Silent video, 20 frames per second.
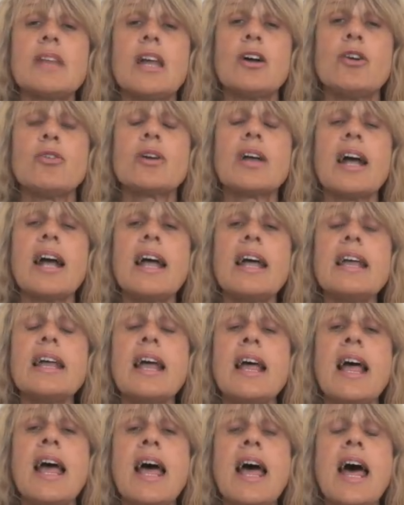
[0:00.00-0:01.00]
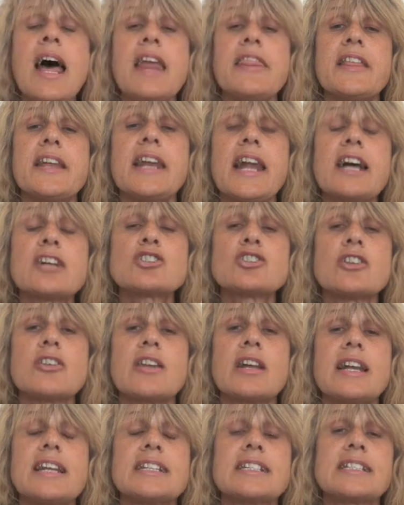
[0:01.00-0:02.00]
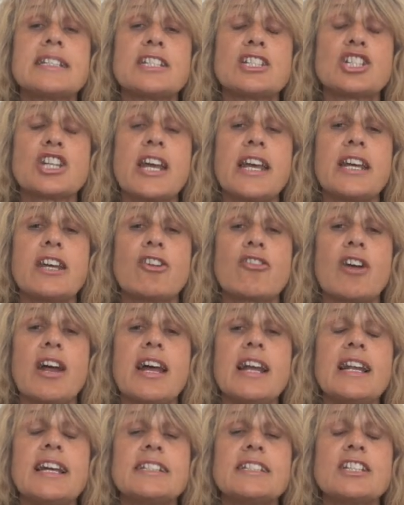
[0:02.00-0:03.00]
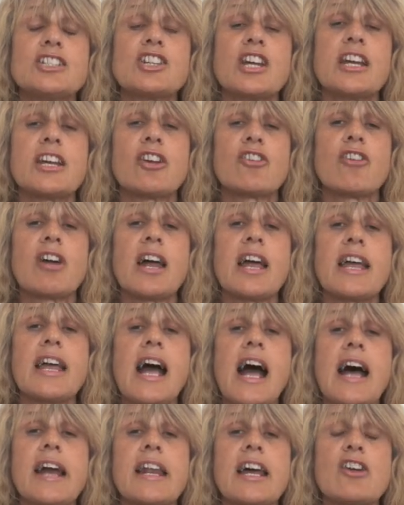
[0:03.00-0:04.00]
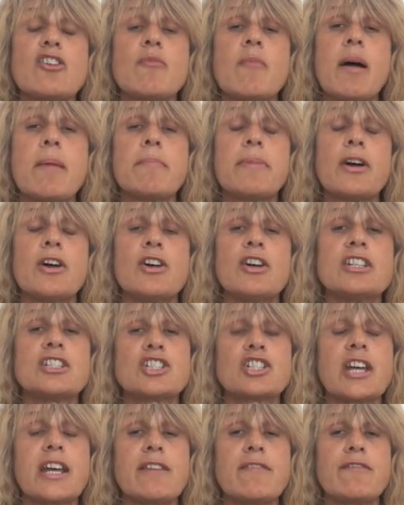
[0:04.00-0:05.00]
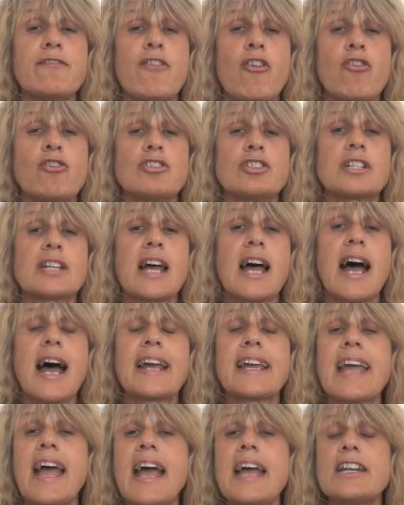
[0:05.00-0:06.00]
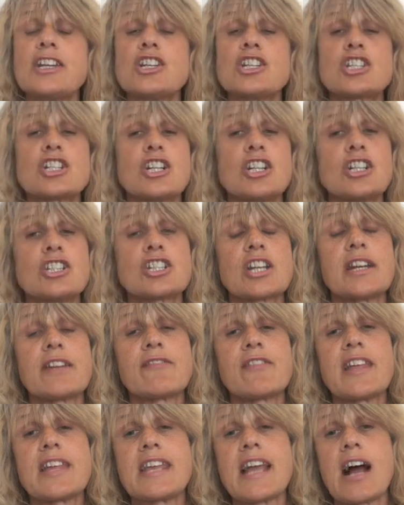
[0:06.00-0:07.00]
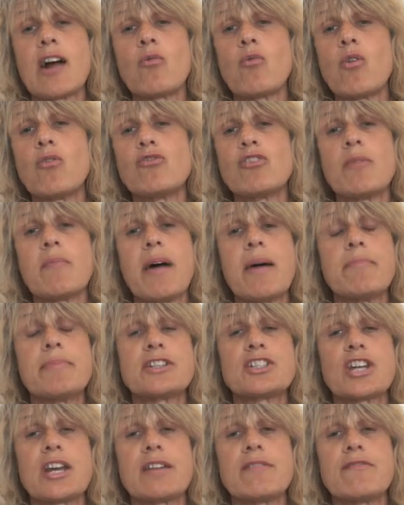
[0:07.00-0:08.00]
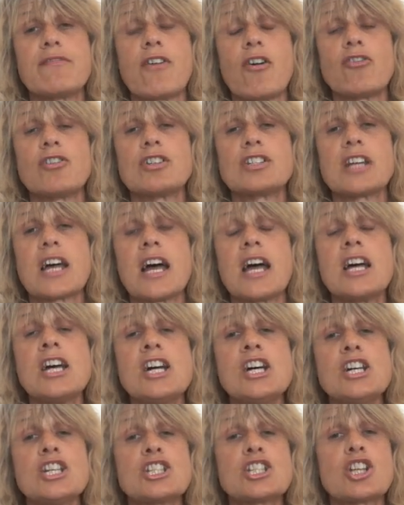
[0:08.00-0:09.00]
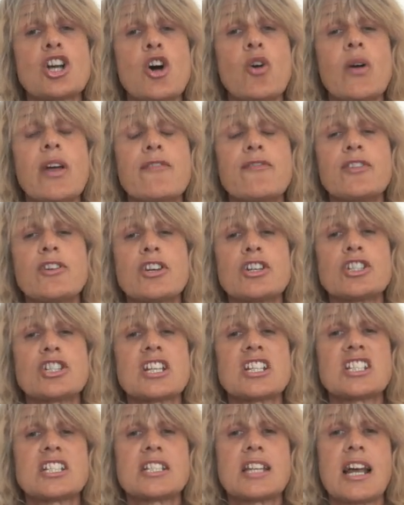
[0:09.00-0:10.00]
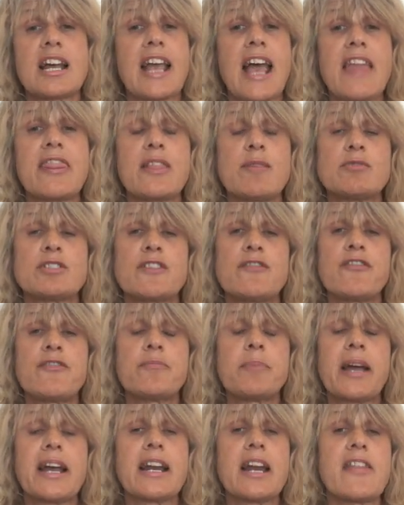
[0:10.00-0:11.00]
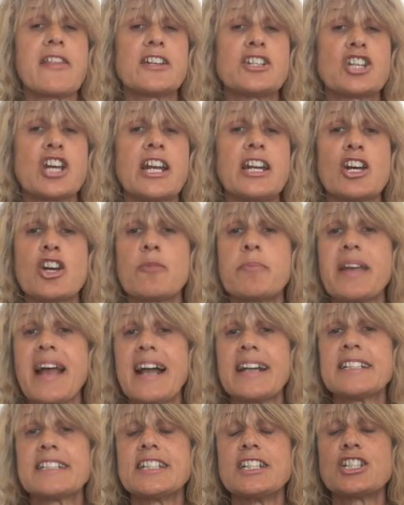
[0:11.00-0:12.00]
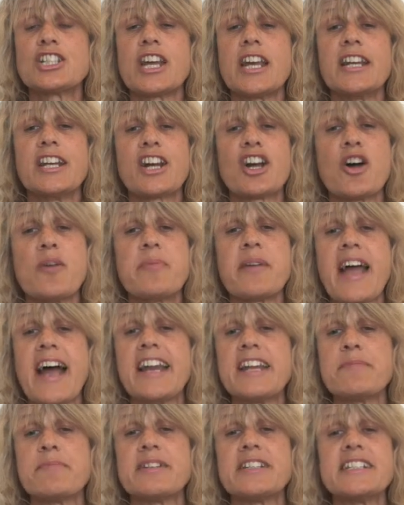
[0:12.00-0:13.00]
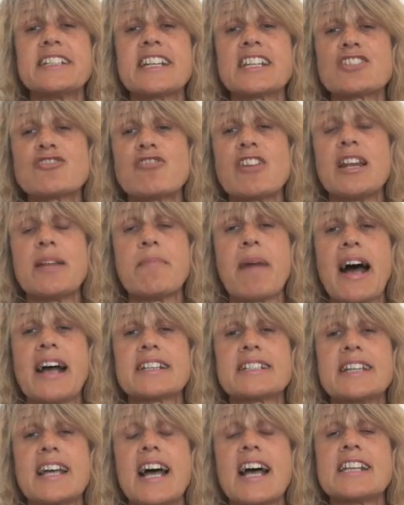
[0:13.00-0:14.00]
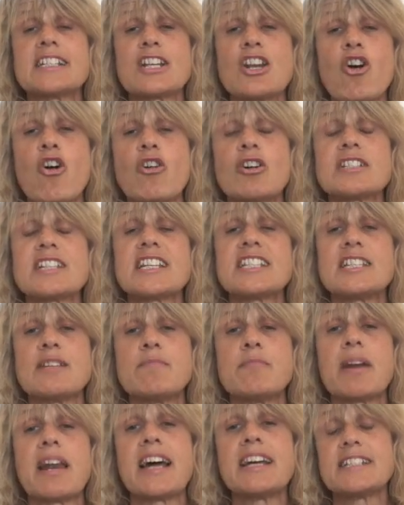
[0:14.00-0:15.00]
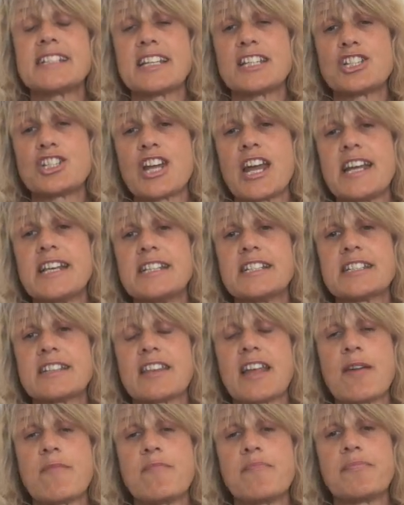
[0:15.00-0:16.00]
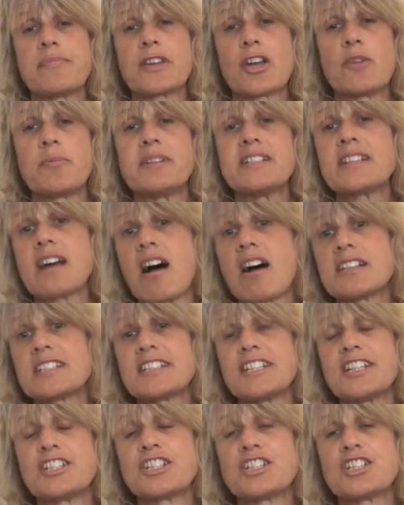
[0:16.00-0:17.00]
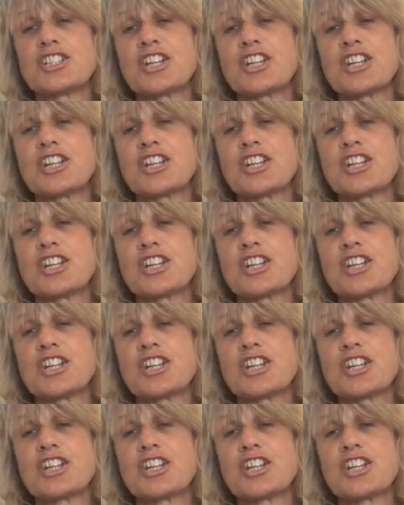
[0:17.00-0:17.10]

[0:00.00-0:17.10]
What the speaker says: Okay. The next on the list is Jane Grey, Lady Jane Grey, and I remember her as Jane Fonda. Again, your children, if they're young, won't remember Jane Fonda. So if you can just get them to pick another Jane, it could be Auntie Jane, it could be anybody, it doesn't really matter, as long as it symbolises Jane to them. It could be Tarzan, and